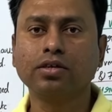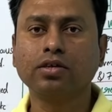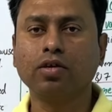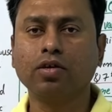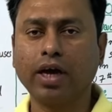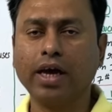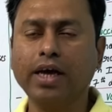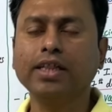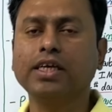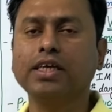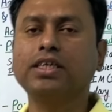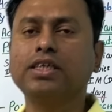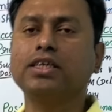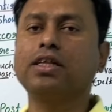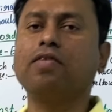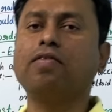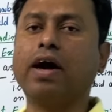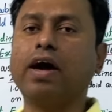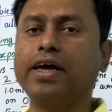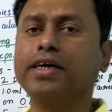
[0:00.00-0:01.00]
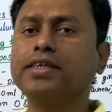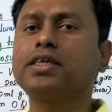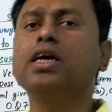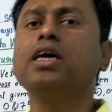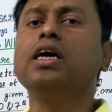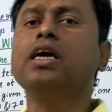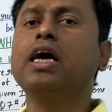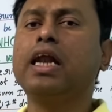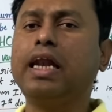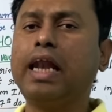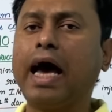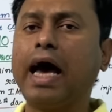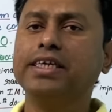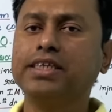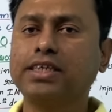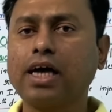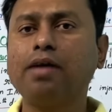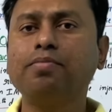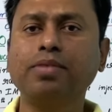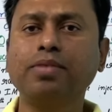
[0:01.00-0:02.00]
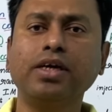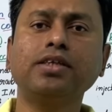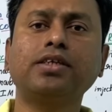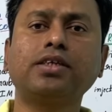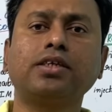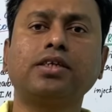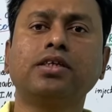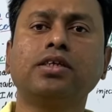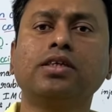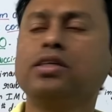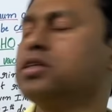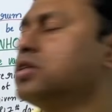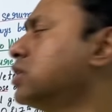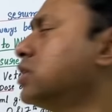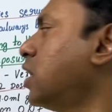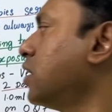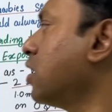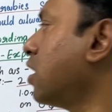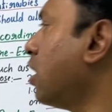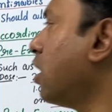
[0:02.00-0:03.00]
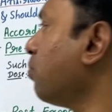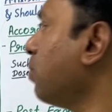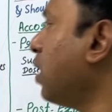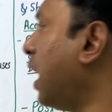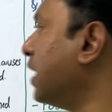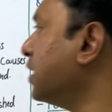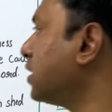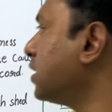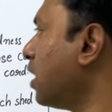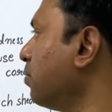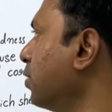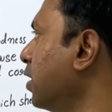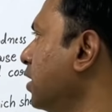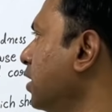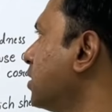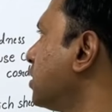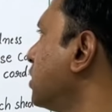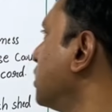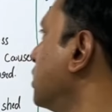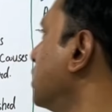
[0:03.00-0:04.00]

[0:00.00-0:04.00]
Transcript: Okay, this is the virus. Lyssa means, the term lyssa means